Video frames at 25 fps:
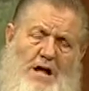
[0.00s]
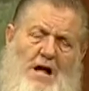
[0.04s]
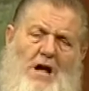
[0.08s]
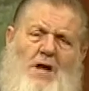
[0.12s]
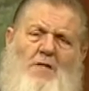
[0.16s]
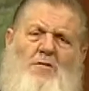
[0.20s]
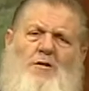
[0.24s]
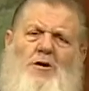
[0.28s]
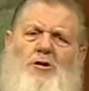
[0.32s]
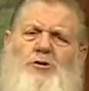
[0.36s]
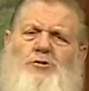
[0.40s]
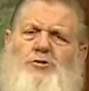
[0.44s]

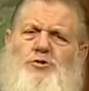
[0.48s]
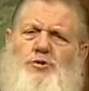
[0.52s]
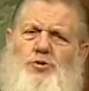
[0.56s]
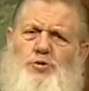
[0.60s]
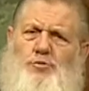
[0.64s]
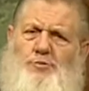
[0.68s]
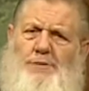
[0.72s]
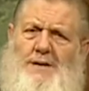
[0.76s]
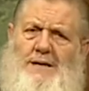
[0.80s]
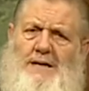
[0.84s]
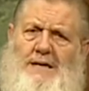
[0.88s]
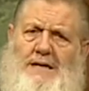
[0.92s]
And there are so
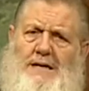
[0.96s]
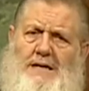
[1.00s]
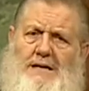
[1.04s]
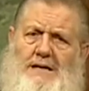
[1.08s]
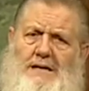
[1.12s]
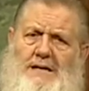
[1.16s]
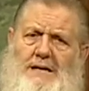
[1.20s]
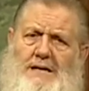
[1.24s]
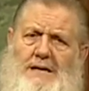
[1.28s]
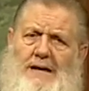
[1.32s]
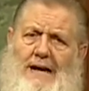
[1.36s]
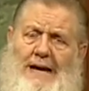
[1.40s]
many.
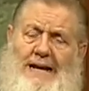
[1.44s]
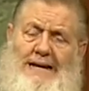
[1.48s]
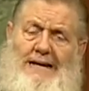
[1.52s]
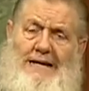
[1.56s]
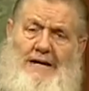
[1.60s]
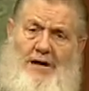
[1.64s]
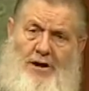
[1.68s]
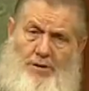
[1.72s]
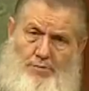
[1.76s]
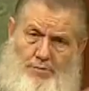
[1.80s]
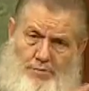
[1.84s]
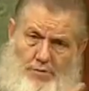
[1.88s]
And
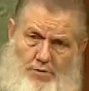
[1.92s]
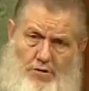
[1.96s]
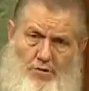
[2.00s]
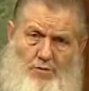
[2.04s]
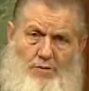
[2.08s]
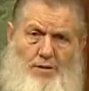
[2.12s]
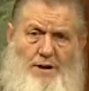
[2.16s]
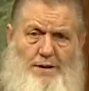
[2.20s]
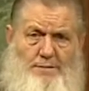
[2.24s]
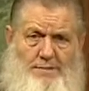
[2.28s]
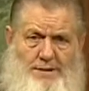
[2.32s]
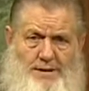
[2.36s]
in our
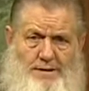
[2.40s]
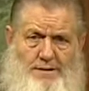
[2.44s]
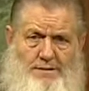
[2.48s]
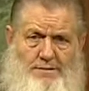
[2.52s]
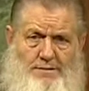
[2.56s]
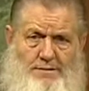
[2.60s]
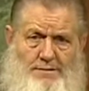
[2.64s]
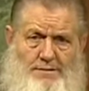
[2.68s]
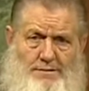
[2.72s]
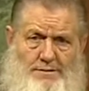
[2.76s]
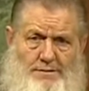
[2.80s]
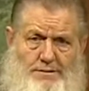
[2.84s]
program
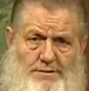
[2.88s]
here,